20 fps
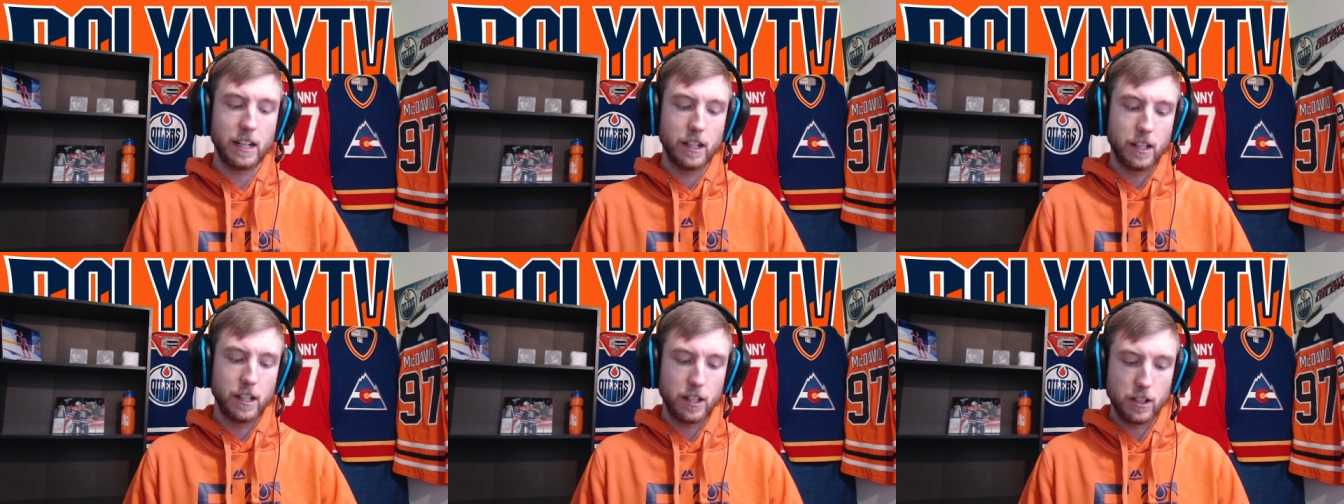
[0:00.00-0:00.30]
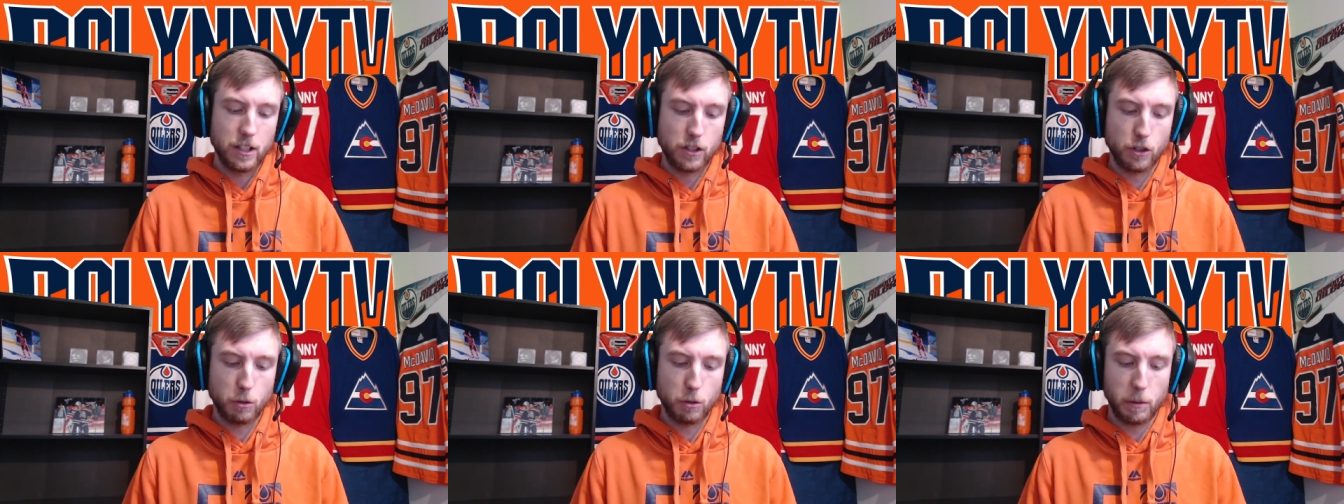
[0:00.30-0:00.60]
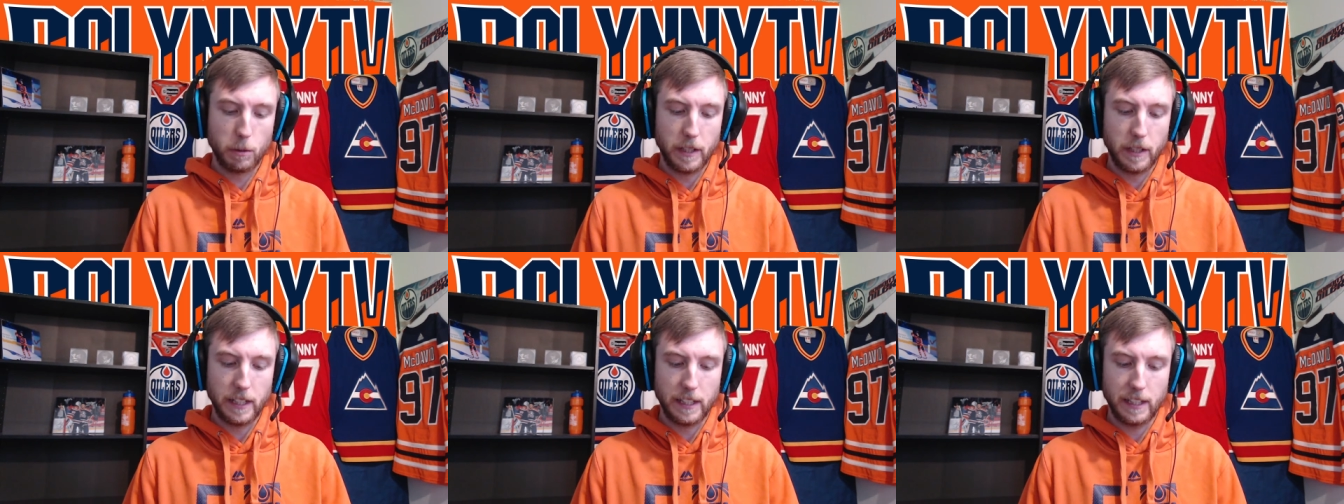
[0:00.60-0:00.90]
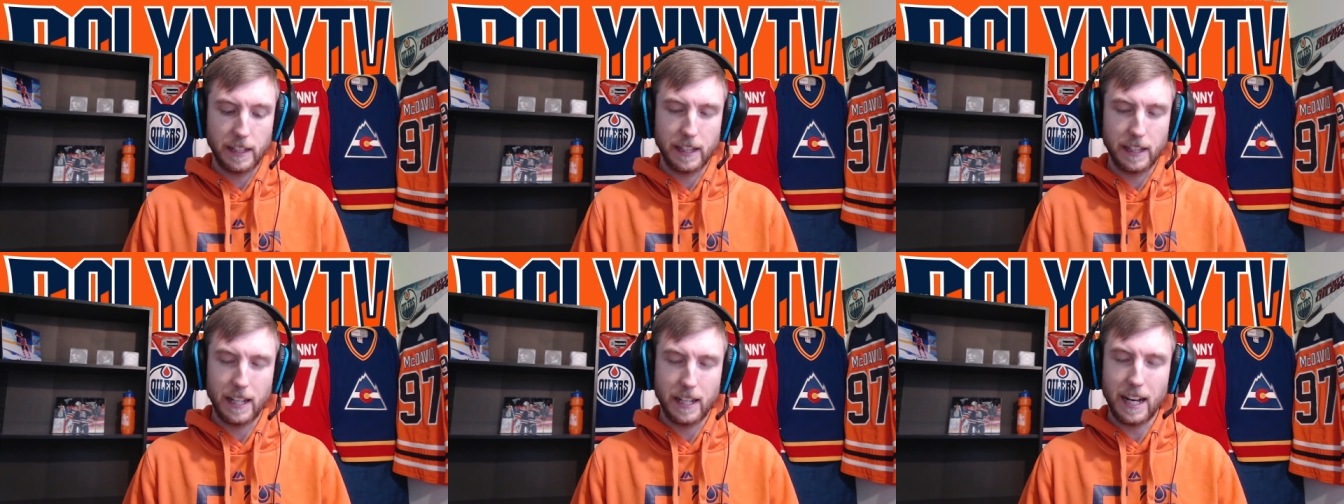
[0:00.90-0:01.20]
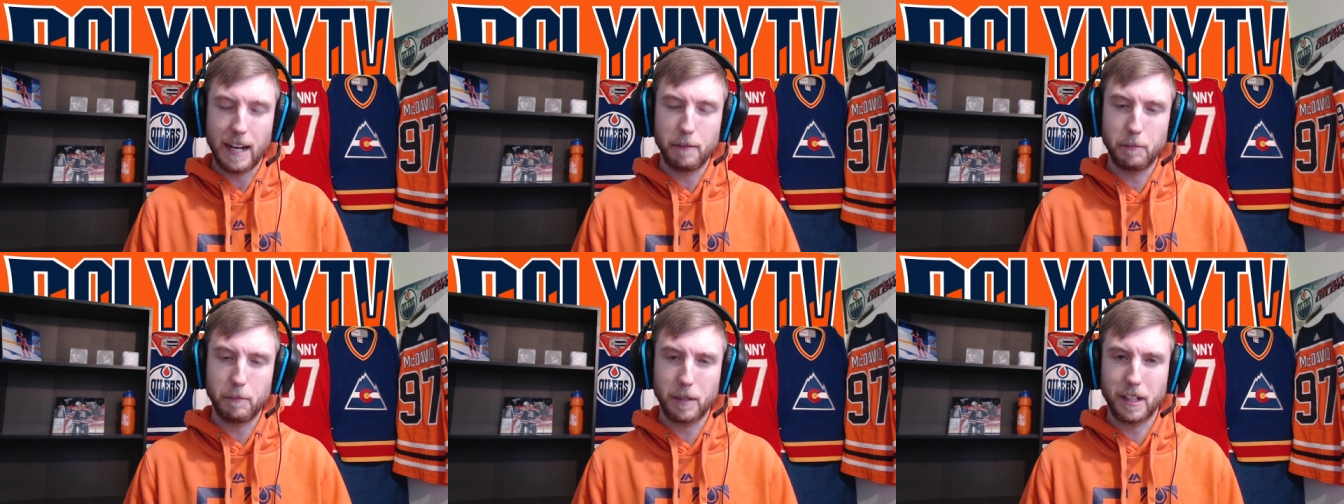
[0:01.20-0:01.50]
Sweden.
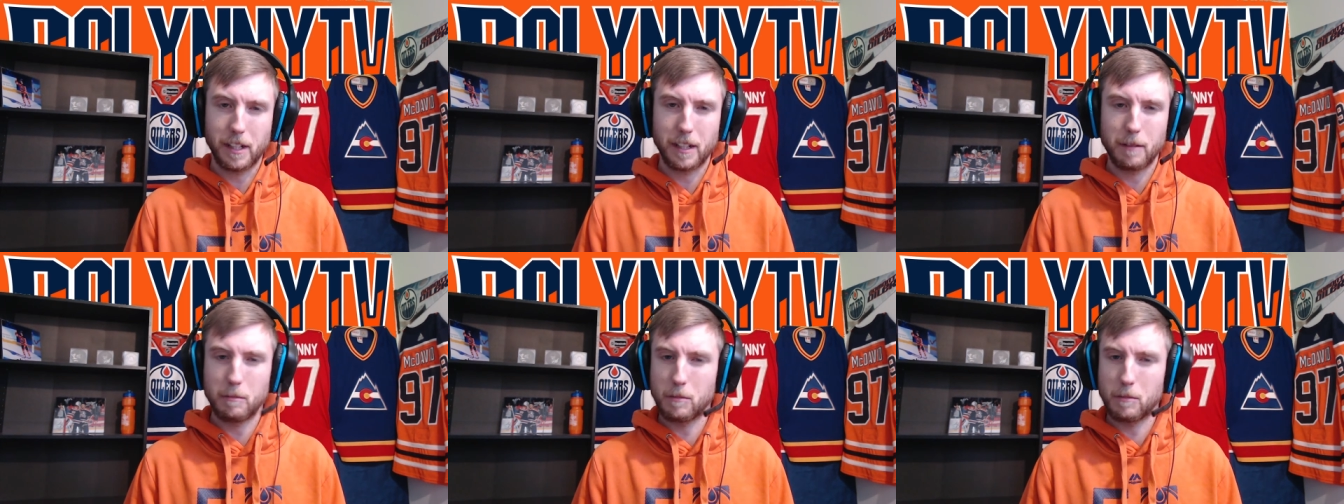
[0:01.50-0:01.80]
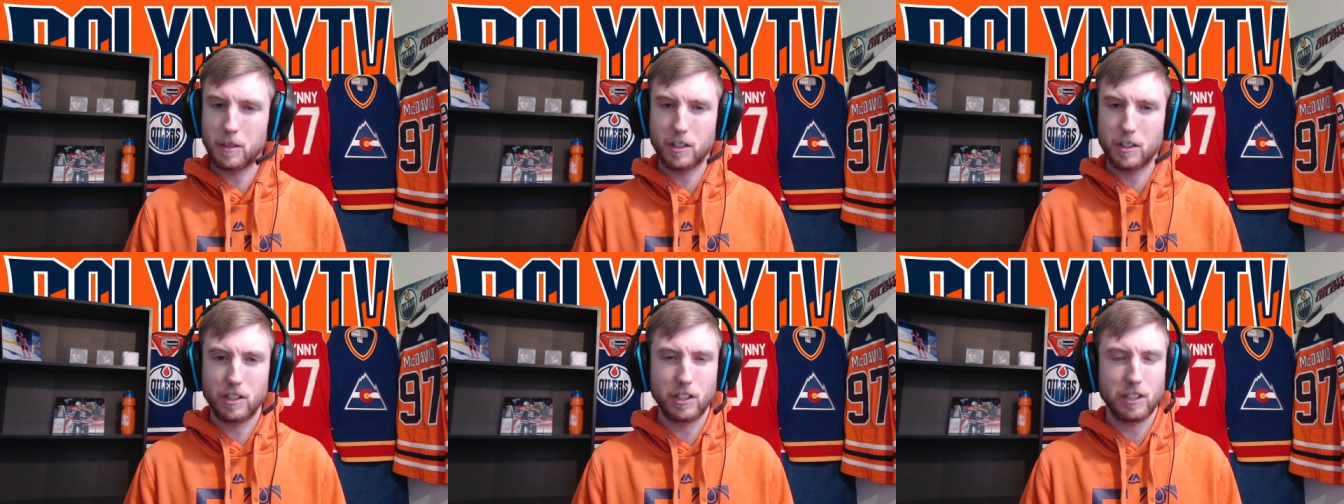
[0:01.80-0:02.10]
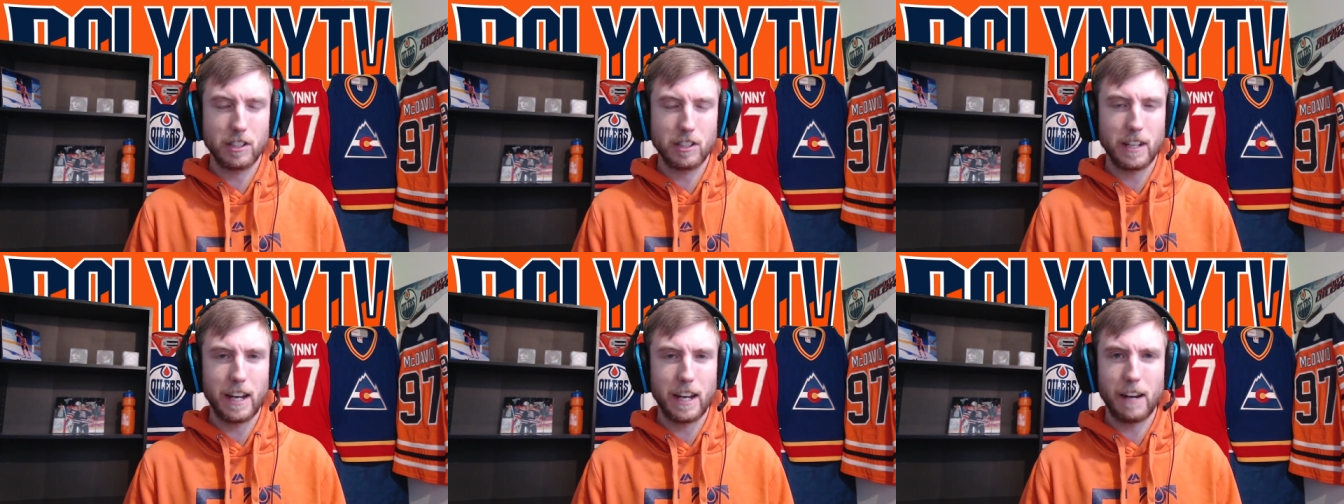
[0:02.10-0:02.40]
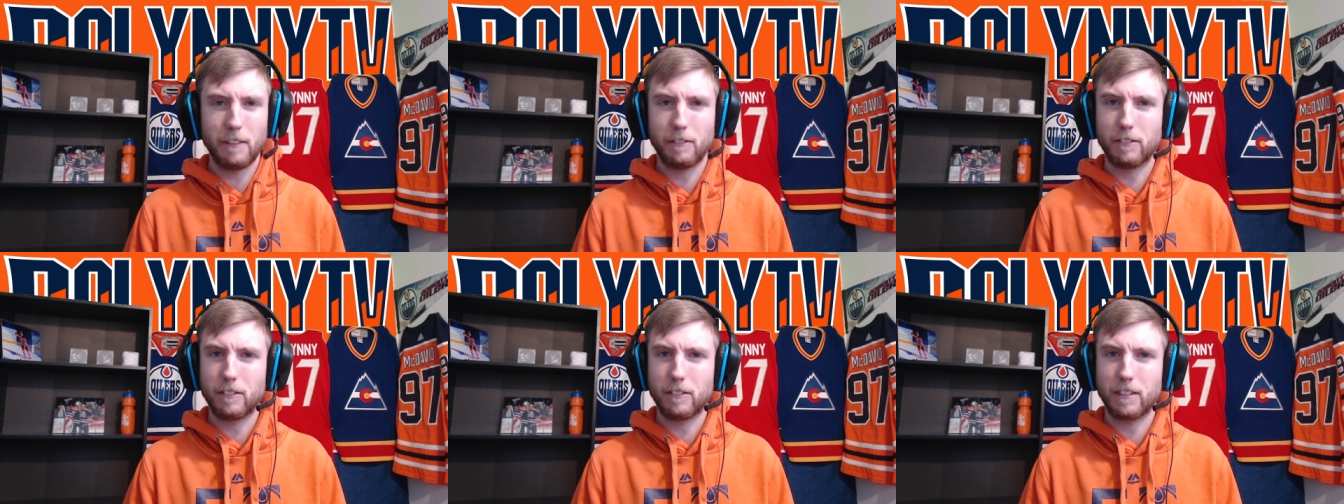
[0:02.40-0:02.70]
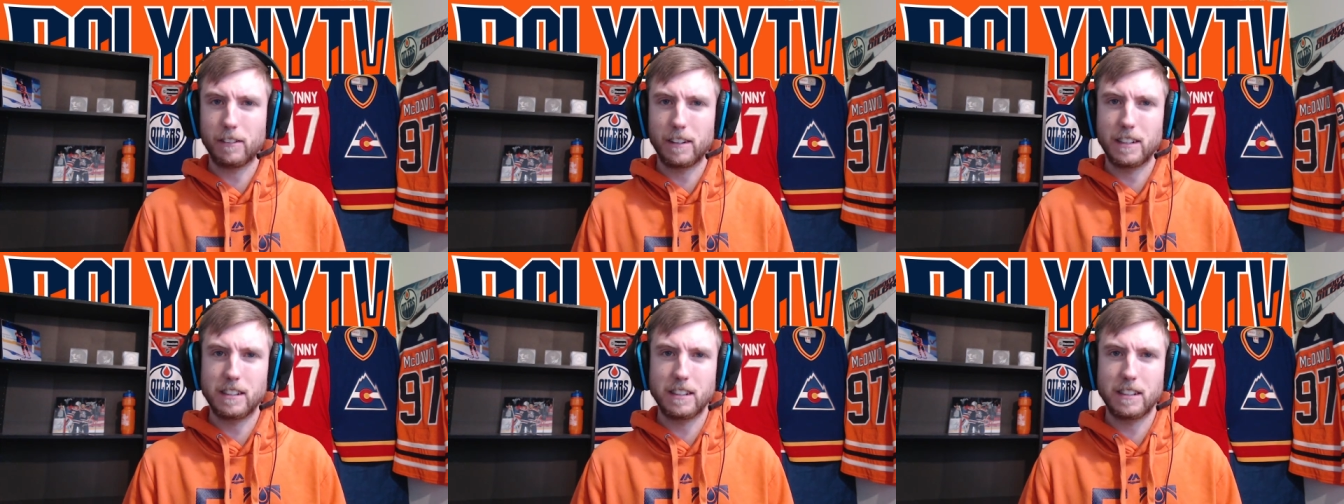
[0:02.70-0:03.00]
That becomes just
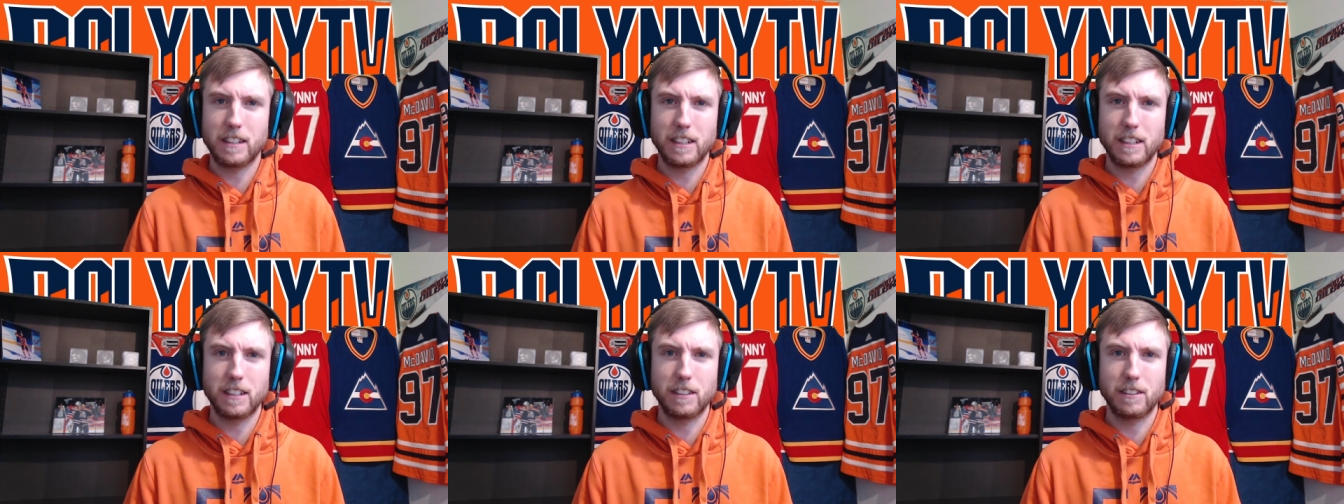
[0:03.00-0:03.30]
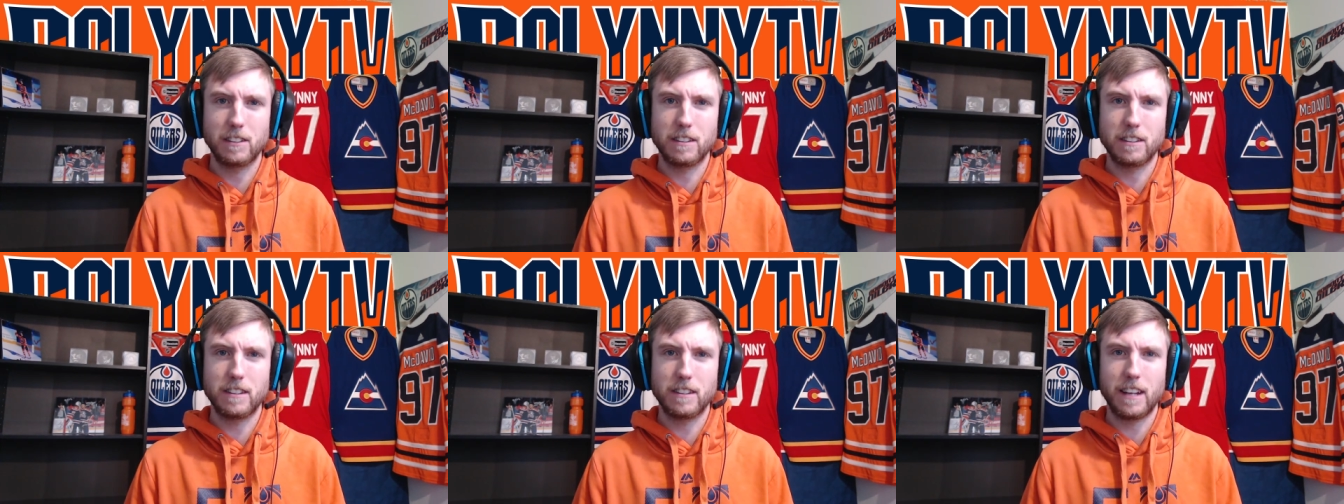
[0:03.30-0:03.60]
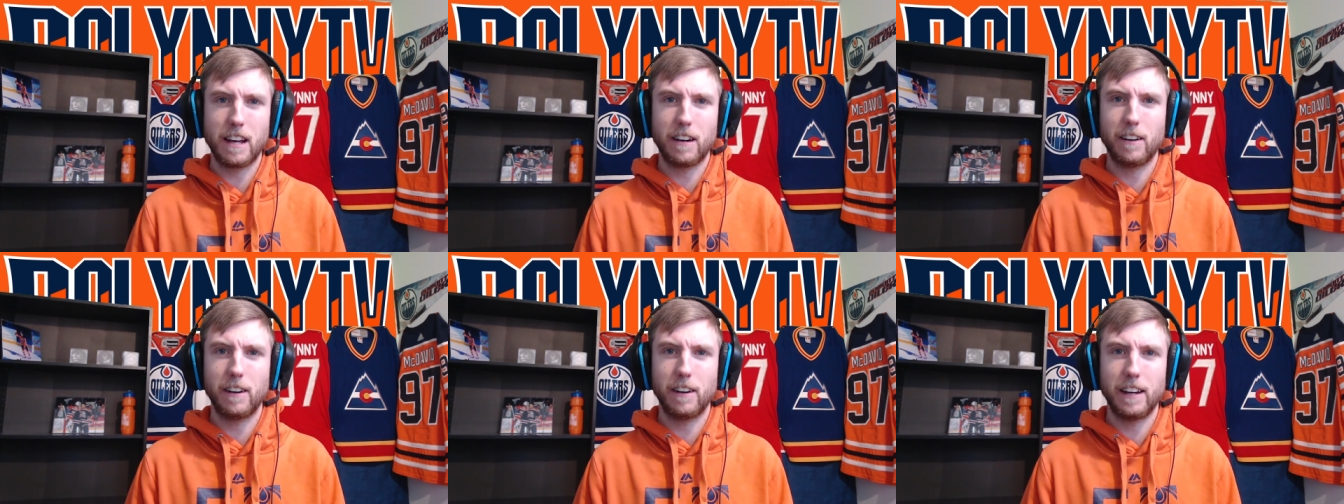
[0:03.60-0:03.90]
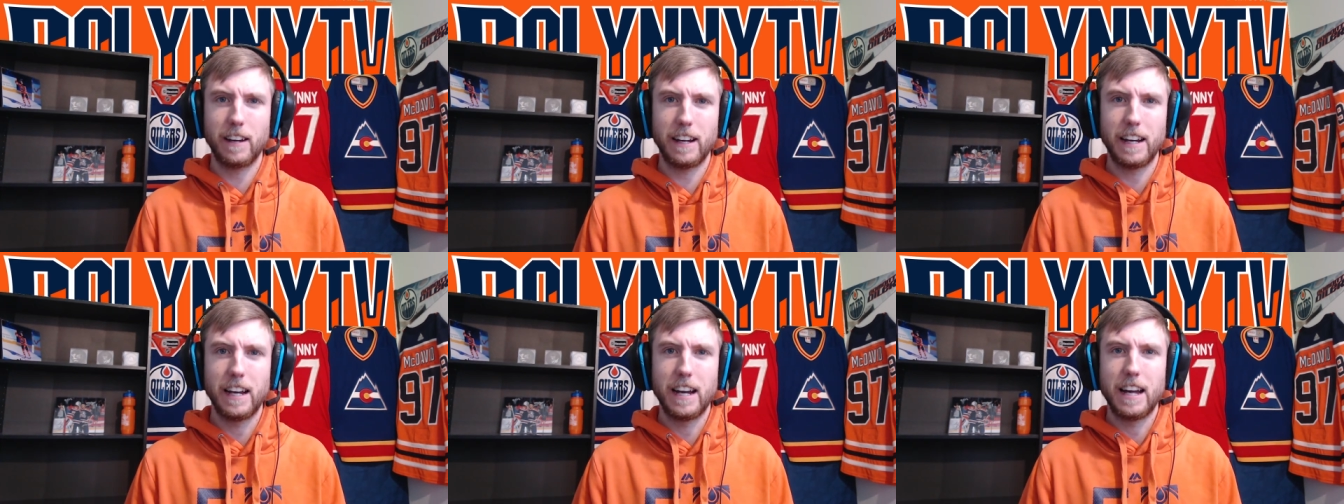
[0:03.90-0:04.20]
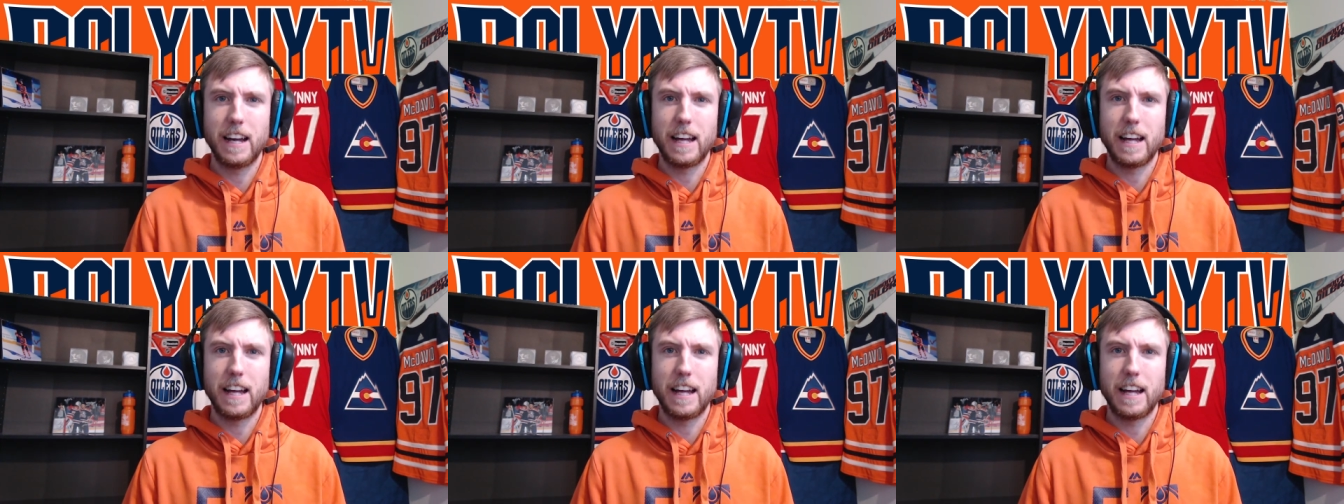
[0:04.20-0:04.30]
every single Saturday.